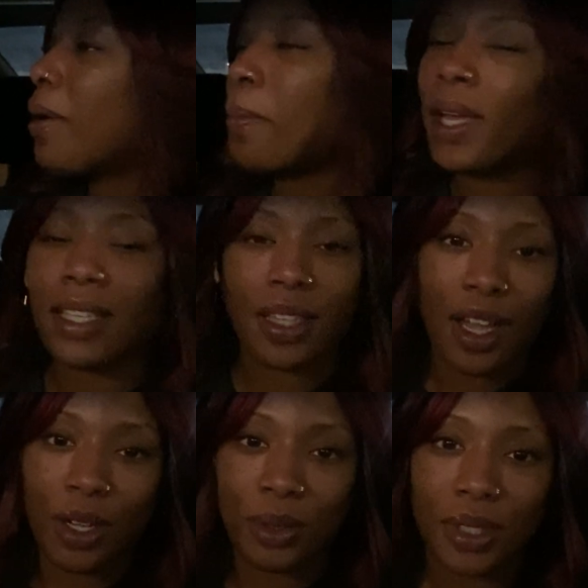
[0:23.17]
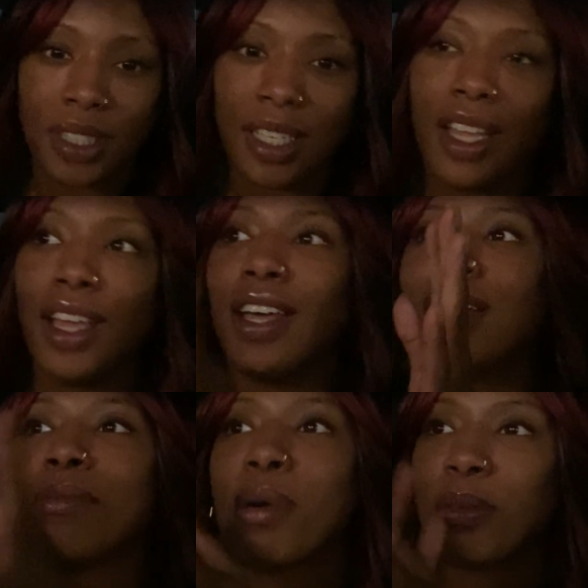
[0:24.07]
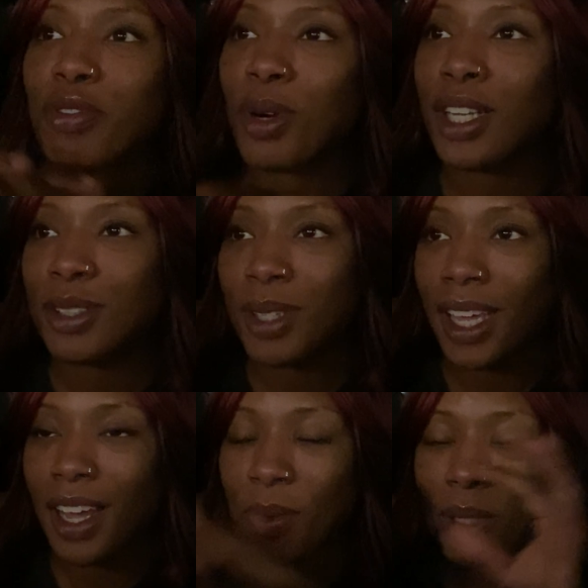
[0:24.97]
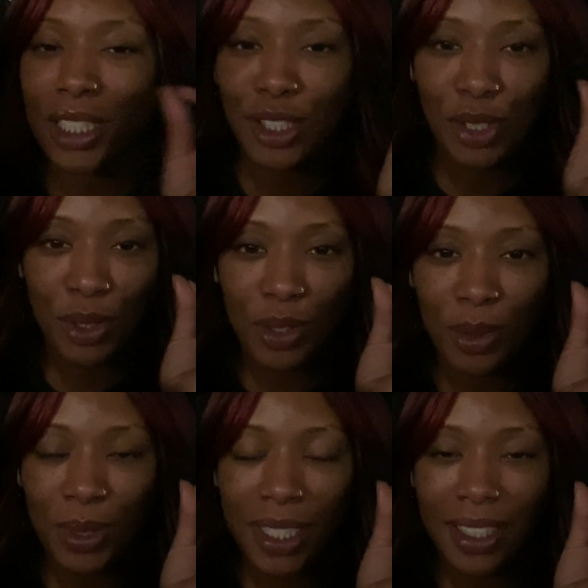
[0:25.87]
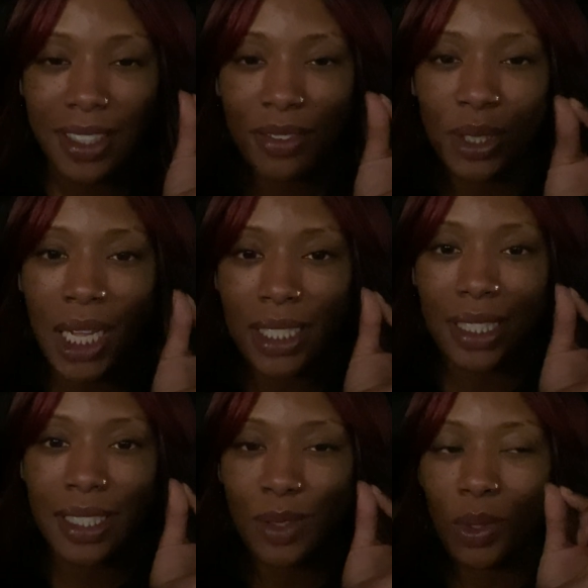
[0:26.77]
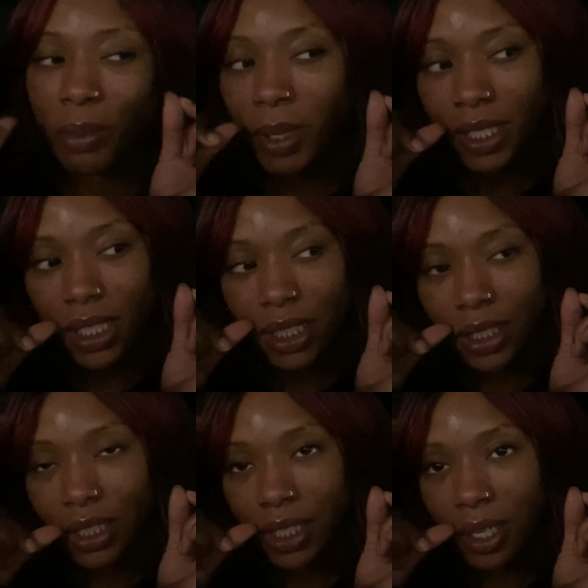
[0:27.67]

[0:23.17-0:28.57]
back in the house. But before I do that, I wanted to give you guys this quick message.